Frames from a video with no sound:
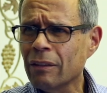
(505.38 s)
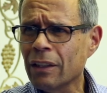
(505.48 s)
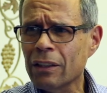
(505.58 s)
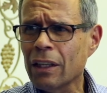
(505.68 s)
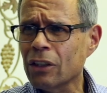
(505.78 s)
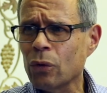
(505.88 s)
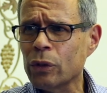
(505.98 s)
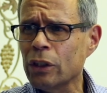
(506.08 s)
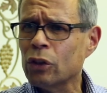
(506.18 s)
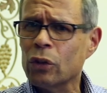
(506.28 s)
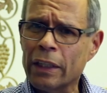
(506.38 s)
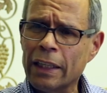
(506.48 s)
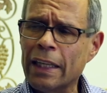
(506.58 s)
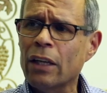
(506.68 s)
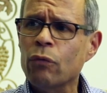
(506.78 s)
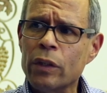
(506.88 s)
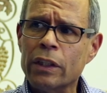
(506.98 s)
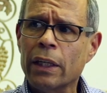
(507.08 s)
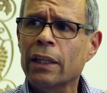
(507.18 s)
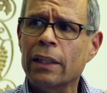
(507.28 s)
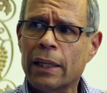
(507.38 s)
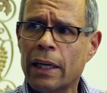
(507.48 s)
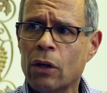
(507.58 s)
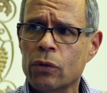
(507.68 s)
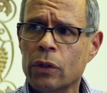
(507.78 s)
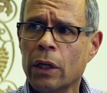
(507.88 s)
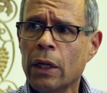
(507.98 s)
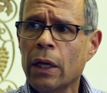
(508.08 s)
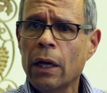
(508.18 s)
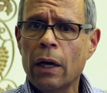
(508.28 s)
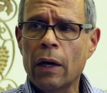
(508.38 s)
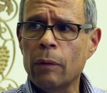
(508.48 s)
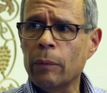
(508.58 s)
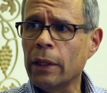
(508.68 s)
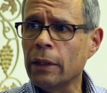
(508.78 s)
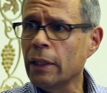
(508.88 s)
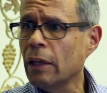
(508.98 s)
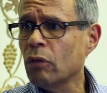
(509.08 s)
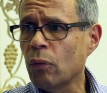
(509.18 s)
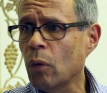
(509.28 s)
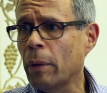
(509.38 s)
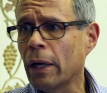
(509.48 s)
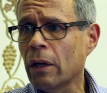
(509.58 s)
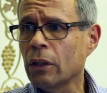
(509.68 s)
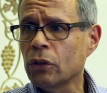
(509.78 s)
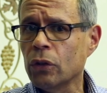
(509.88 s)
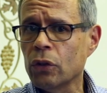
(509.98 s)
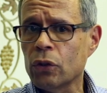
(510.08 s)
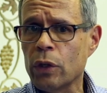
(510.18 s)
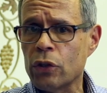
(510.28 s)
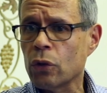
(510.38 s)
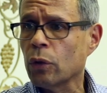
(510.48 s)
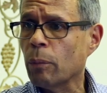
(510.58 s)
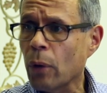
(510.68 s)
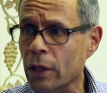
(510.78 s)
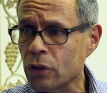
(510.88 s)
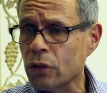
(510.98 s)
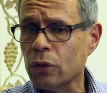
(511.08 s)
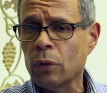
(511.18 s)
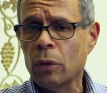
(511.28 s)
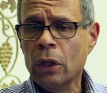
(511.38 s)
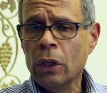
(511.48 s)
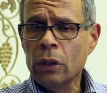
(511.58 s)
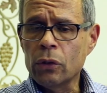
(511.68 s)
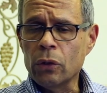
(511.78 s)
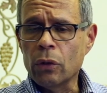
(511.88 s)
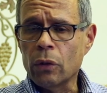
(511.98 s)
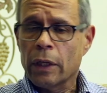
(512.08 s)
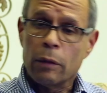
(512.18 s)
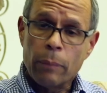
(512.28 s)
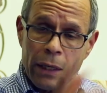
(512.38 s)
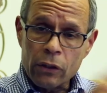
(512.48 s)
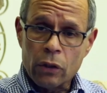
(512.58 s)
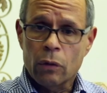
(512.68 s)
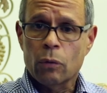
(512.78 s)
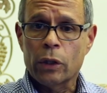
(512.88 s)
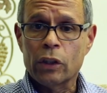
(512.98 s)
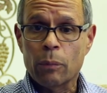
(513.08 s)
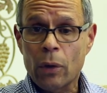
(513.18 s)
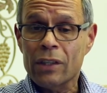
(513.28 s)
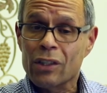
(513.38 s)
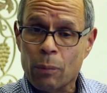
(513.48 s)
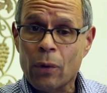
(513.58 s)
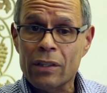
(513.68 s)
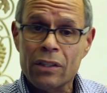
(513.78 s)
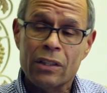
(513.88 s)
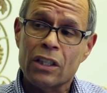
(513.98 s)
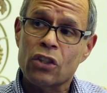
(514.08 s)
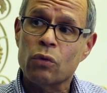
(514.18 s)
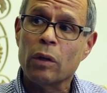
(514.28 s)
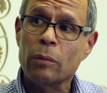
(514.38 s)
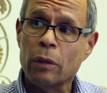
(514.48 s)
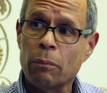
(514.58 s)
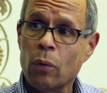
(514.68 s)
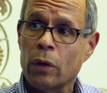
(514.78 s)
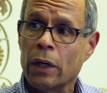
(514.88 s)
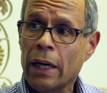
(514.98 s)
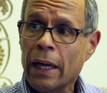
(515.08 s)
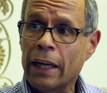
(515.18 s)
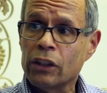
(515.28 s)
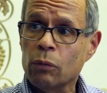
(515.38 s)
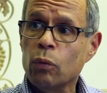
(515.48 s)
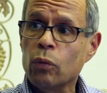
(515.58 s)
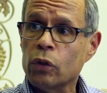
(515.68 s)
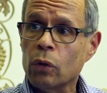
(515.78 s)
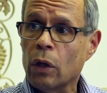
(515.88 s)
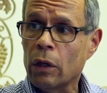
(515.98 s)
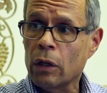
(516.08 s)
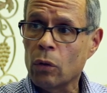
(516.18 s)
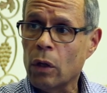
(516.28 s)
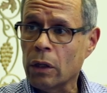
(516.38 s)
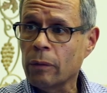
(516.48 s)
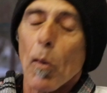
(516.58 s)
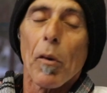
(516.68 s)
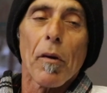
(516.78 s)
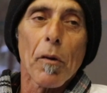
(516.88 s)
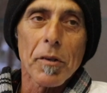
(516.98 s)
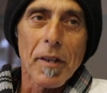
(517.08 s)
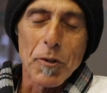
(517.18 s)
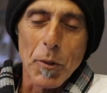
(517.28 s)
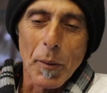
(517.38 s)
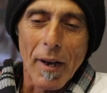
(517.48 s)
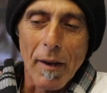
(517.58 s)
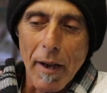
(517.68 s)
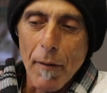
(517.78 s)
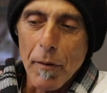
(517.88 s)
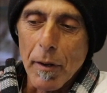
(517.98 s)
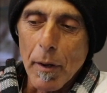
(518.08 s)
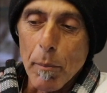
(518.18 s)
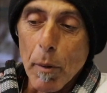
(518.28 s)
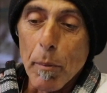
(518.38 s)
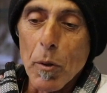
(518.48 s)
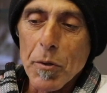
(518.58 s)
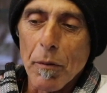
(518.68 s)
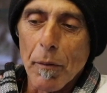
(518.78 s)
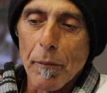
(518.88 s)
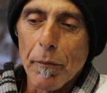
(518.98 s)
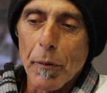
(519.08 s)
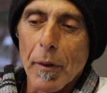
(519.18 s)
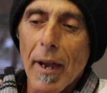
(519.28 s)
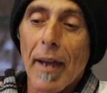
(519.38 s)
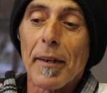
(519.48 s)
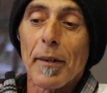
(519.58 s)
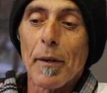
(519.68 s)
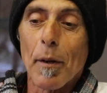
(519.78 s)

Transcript: there's a lot that goes in so that they can retain that housing and they never fall back onto the streets. So the process to your getting back to your question on process, the process is extremely important as it moves along. We heard that you have a proposal for adding